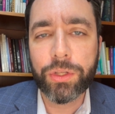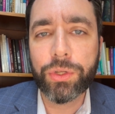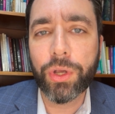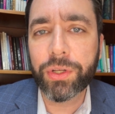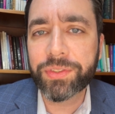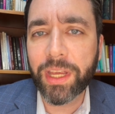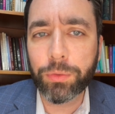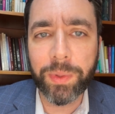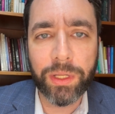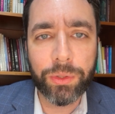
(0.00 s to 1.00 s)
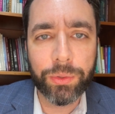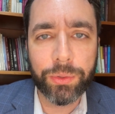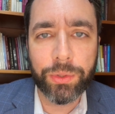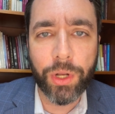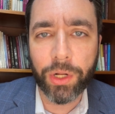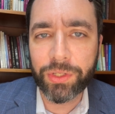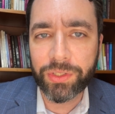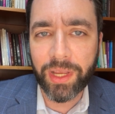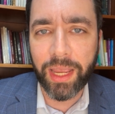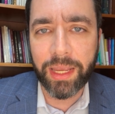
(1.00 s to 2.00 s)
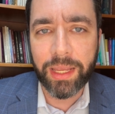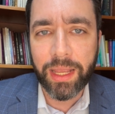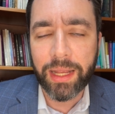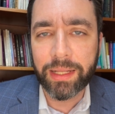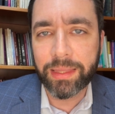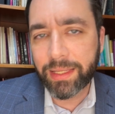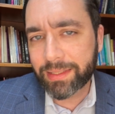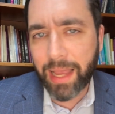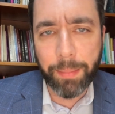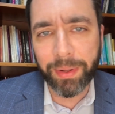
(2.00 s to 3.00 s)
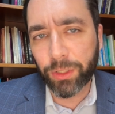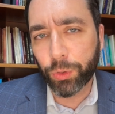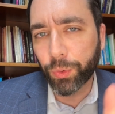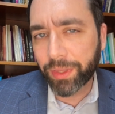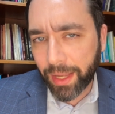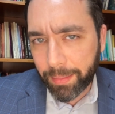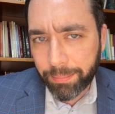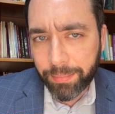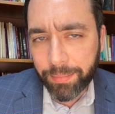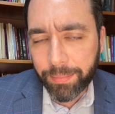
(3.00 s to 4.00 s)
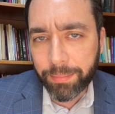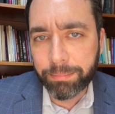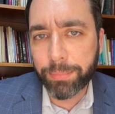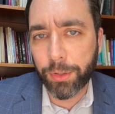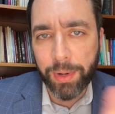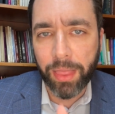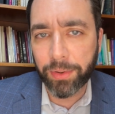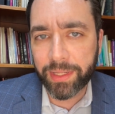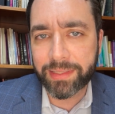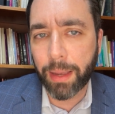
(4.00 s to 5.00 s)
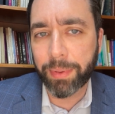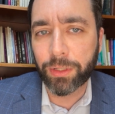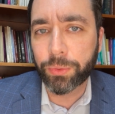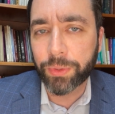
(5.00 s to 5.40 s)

Just as we do not say, this happened to them, but rather this happened to